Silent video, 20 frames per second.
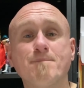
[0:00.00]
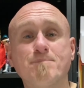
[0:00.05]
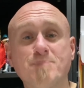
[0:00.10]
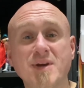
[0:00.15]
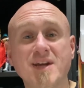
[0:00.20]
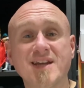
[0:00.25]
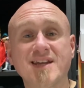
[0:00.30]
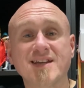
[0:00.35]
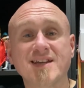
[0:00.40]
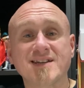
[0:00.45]

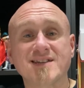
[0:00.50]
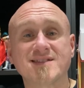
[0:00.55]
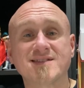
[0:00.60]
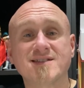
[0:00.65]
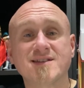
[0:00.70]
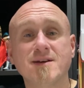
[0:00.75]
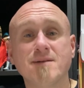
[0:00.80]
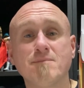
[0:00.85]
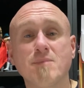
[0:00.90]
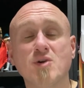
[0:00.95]

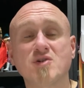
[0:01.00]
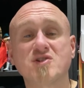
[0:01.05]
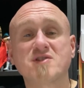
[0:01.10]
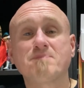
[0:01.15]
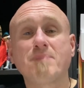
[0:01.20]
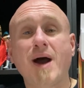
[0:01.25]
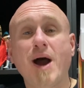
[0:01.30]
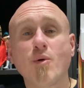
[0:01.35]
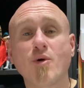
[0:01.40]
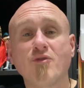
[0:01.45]
biggest, most
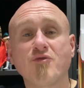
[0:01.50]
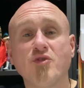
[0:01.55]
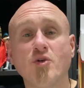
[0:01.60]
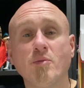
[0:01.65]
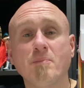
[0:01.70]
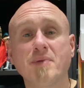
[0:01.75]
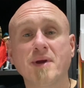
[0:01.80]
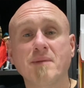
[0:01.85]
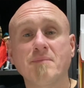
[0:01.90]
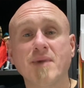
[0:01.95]
powerful
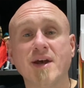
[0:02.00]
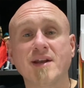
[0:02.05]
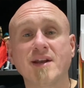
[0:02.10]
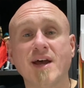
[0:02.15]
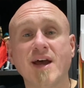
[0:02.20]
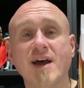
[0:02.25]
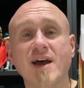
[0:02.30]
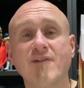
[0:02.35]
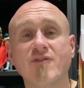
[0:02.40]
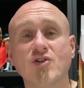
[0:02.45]
big
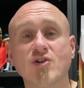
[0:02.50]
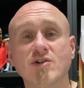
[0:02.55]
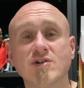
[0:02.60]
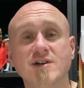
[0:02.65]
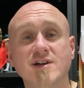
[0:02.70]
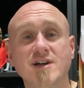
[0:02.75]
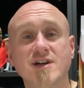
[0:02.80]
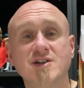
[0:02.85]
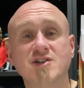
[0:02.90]
men ever